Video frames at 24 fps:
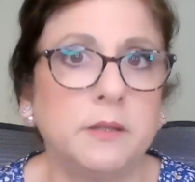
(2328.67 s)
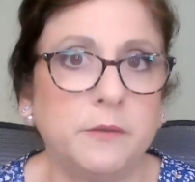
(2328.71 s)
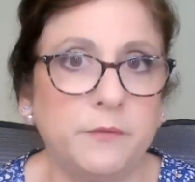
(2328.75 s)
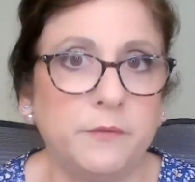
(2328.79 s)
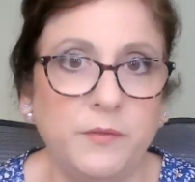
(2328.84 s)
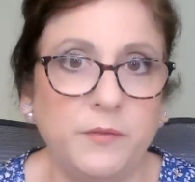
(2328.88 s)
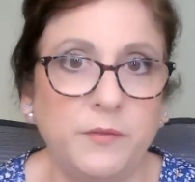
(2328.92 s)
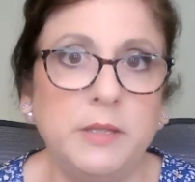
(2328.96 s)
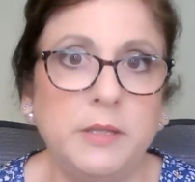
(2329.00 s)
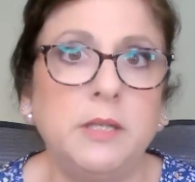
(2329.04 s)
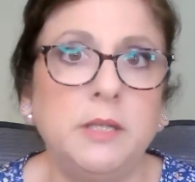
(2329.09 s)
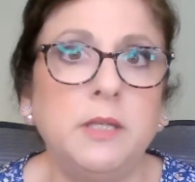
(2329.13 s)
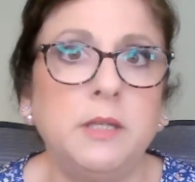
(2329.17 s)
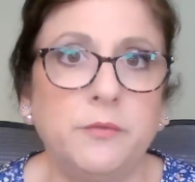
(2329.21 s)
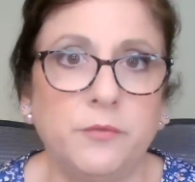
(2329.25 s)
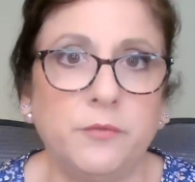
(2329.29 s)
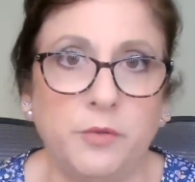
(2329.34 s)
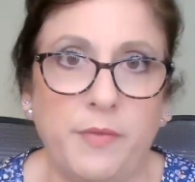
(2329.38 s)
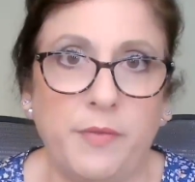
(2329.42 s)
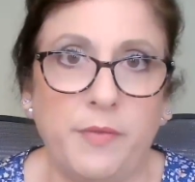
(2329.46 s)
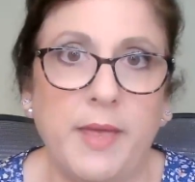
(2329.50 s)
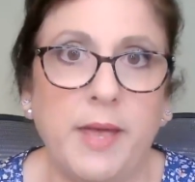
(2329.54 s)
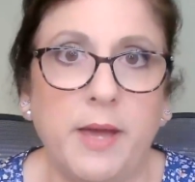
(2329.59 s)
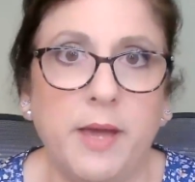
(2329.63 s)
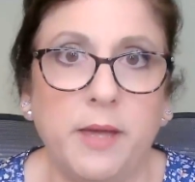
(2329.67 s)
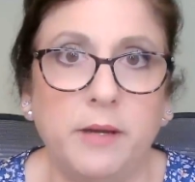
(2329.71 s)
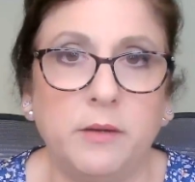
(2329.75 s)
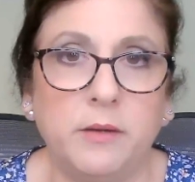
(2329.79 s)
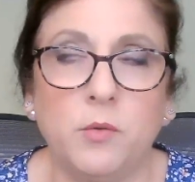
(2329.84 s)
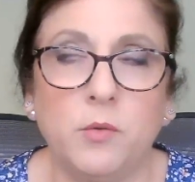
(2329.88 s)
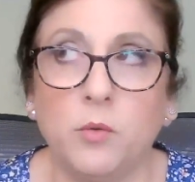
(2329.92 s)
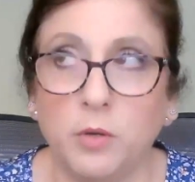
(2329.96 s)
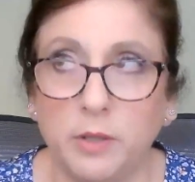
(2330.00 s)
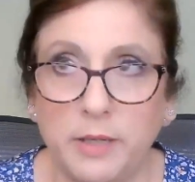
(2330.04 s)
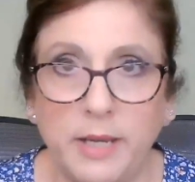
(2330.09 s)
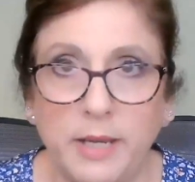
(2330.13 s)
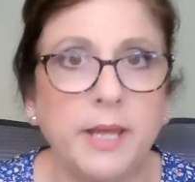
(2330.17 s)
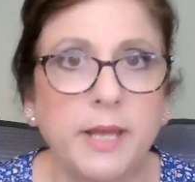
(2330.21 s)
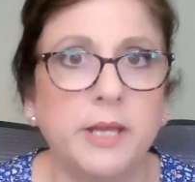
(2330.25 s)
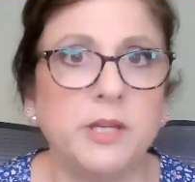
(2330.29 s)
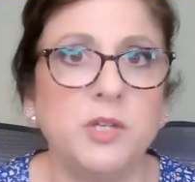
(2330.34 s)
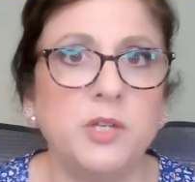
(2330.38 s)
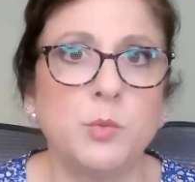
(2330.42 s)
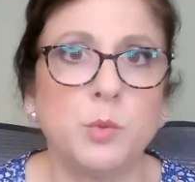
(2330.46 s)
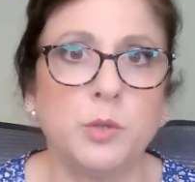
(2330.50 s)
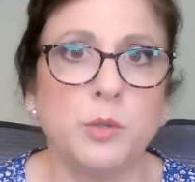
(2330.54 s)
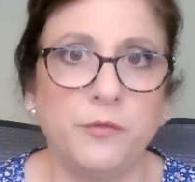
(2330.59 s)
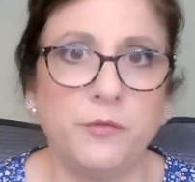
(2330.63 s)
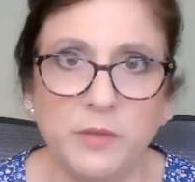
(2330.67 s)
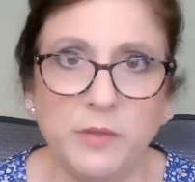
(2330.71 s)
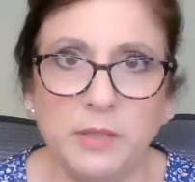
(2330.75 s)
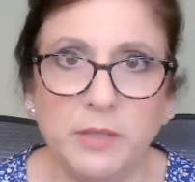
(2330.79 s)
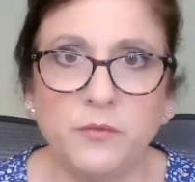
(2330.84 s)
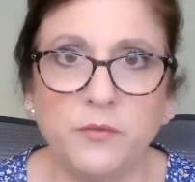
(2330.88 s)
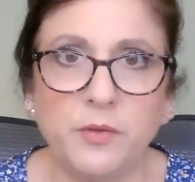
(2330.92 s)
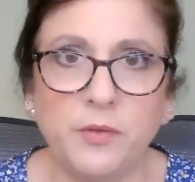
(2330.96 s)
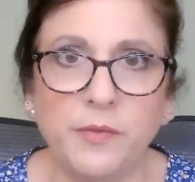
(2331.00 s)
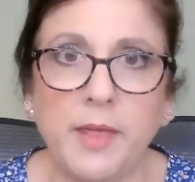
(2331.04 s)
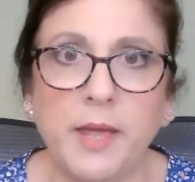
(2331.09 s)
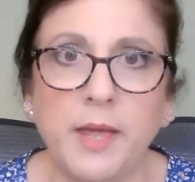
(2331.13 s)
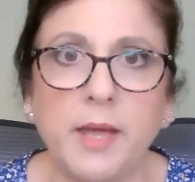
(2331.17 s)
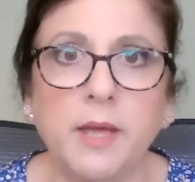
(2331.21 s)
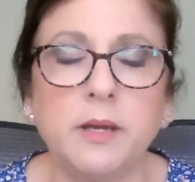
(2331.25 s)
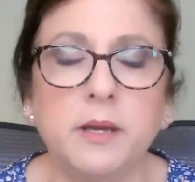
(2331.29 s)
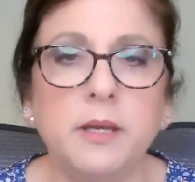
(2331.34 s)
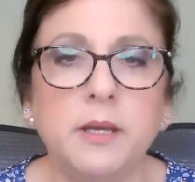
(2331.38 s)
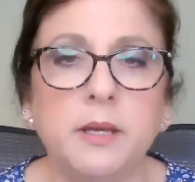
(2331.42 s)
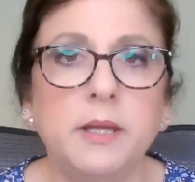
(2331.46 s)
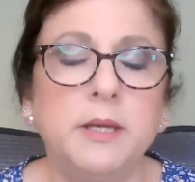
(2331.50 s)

fee for that or an annual fee for that.